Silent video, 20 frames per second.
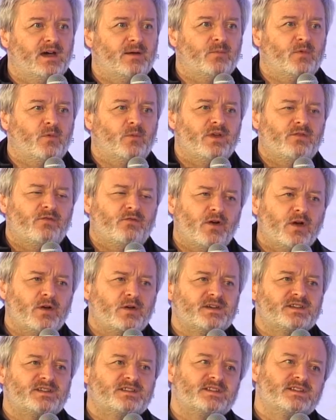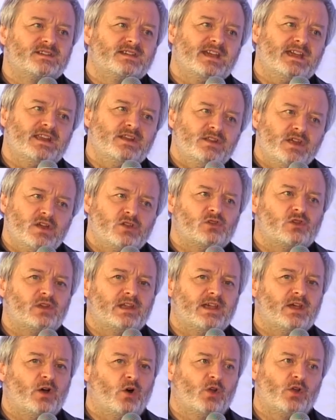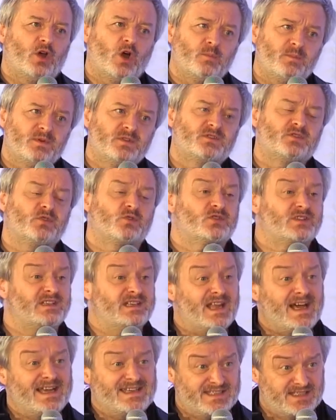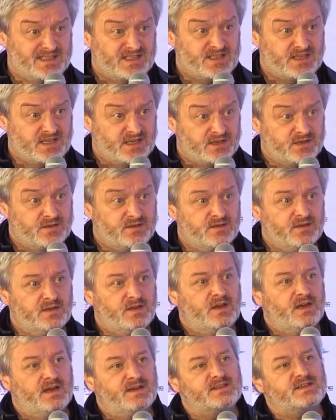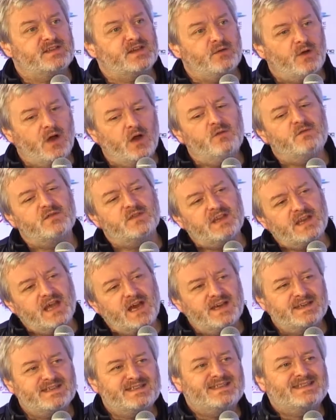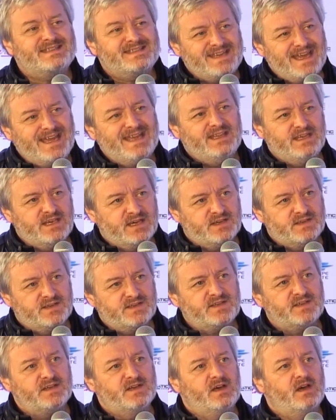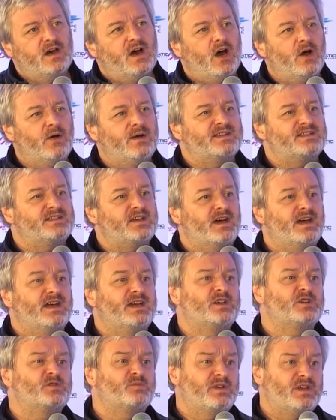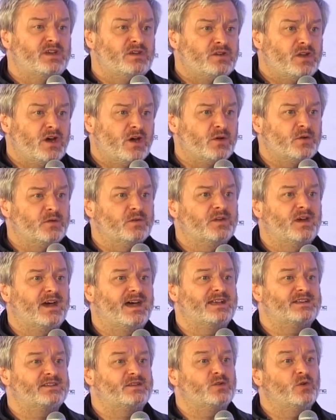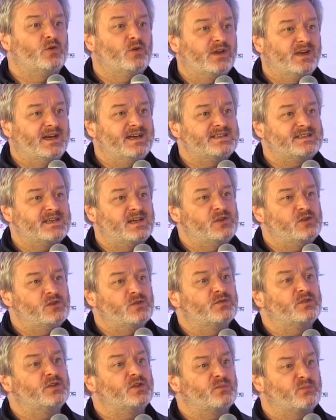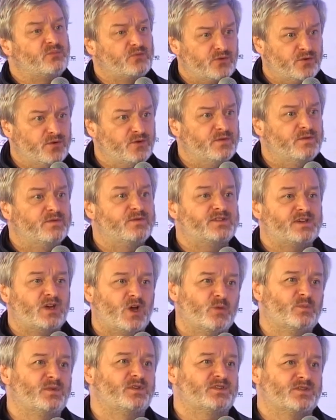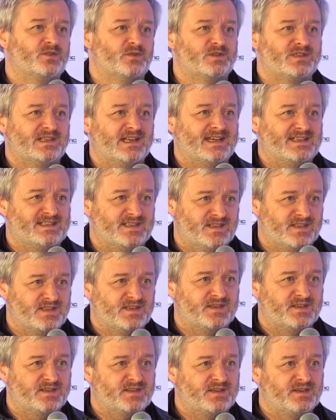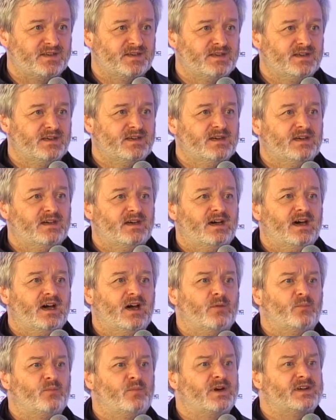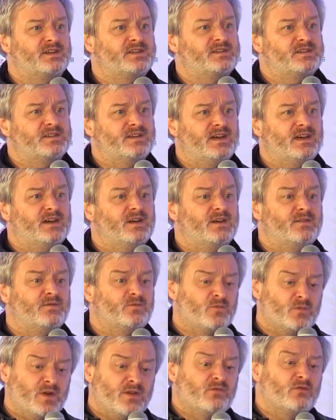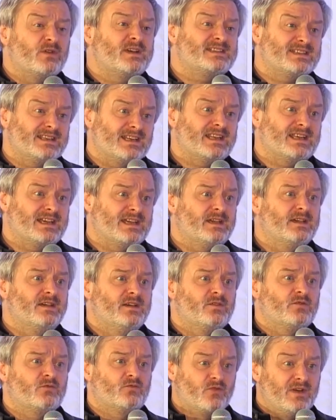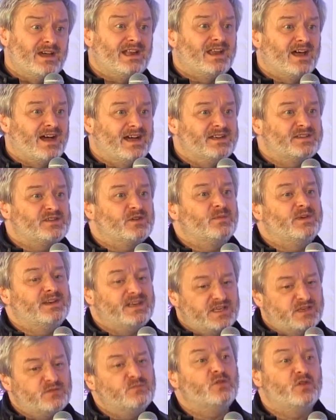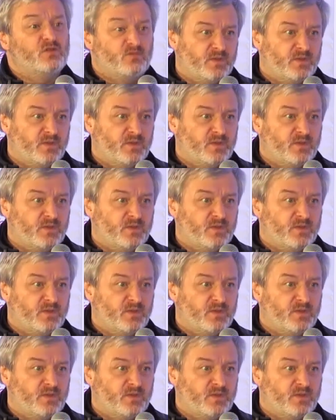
We focused initially on open source licensing. And so over the last 10 years, OSI has been known as the organization that approves open source licenses. But we've recently realized that we need to move